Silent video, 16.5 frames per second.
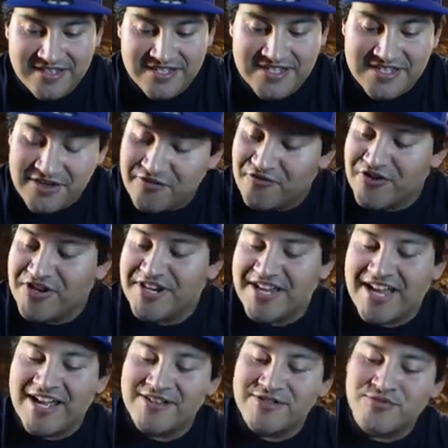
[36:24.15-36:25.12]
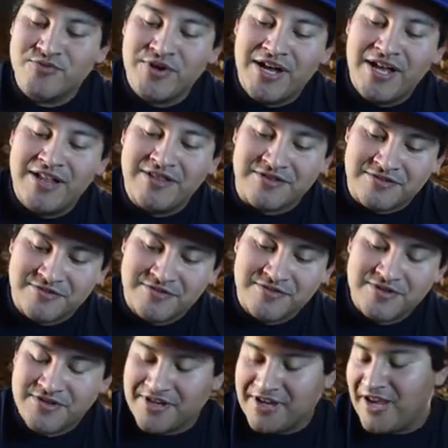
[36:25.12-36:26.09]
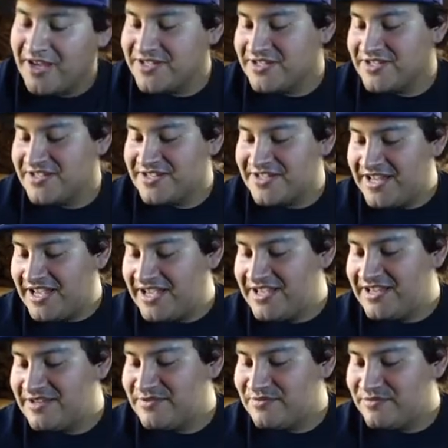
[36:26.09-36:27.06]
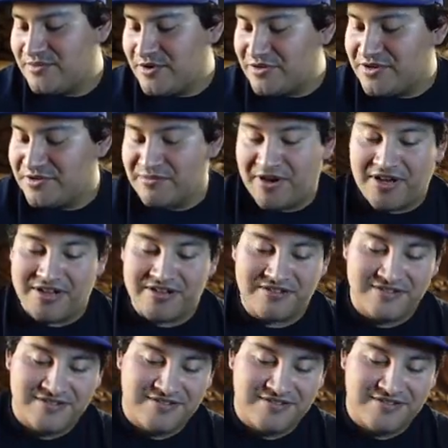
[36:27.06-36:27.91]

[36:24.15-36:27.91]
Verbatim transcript: Silvering as well. Gosh Dang it, Pokemon.